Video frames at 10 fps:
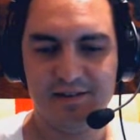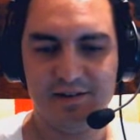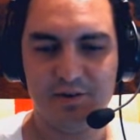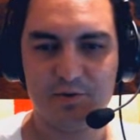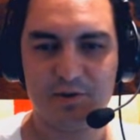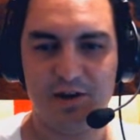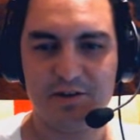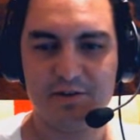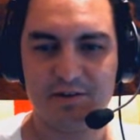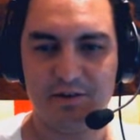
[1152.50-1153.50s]
oh god,
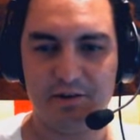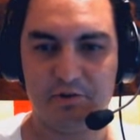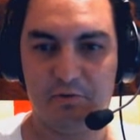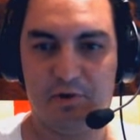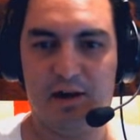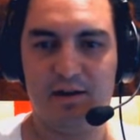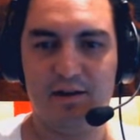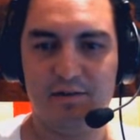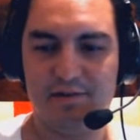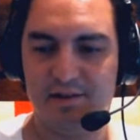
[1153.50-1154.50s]
you're going to wear
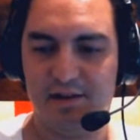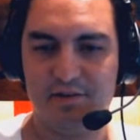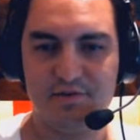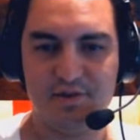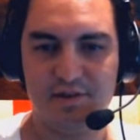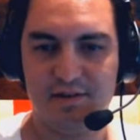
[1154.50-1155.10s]
out the engine.